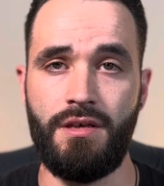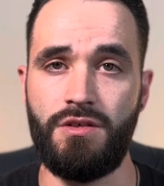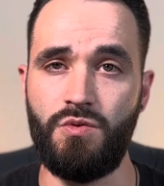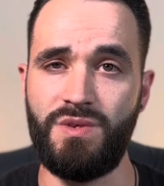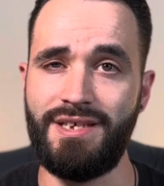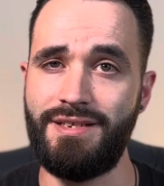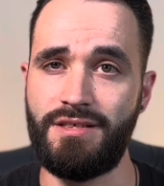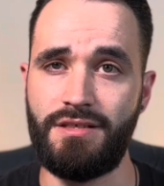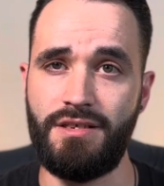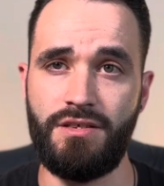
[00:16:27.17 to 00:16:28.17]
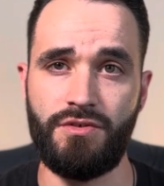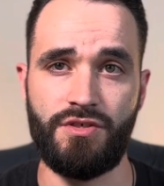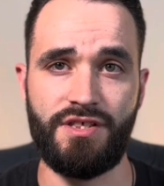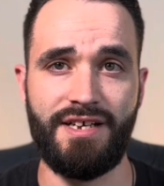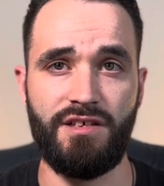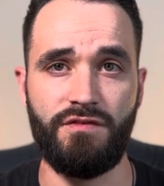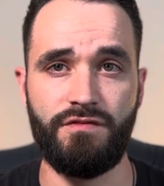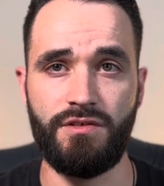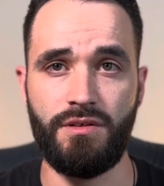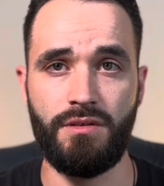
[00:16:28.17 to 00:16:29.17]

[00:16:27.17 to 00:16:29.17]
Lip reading: You begin to see yourself